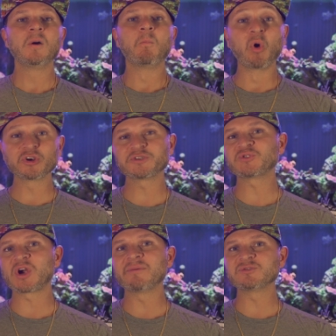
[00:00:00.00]
More
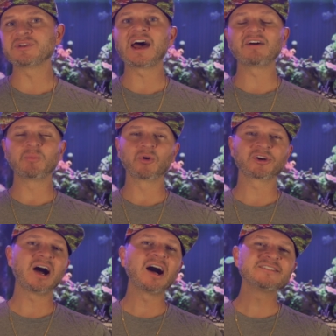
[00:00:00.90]
subscribers we have, the more
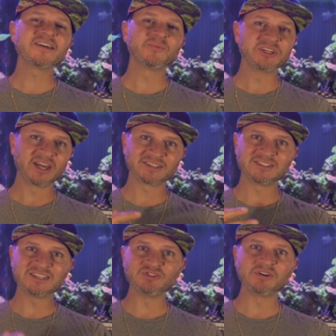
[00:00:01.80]
content we can
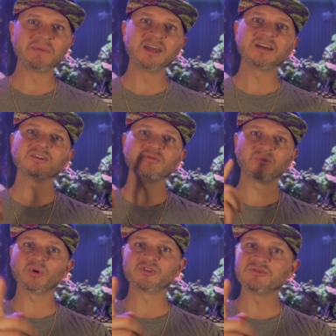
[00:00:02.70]
continue to make
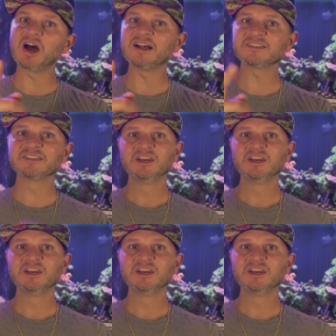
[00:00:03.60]
for you guys.